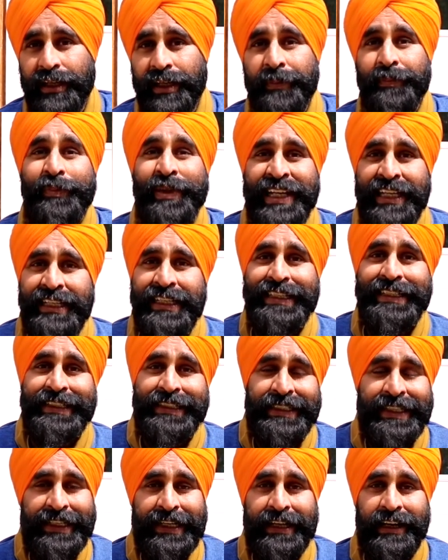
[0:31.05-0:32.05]
mainly
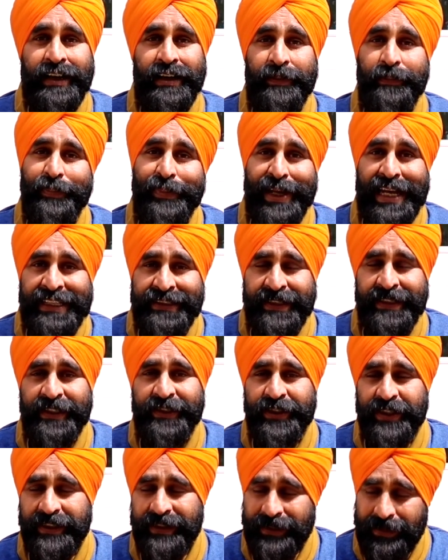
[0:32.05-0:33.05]
Sikh
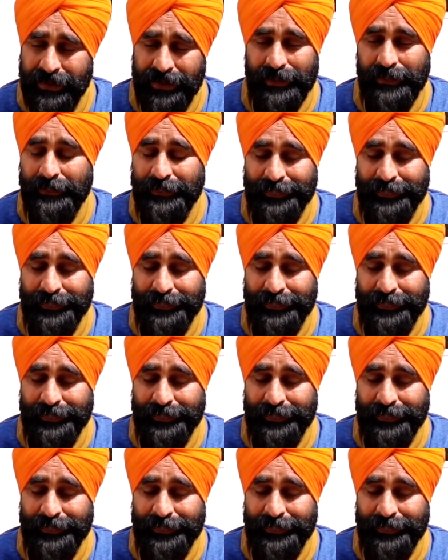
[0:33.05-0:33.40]
passengers,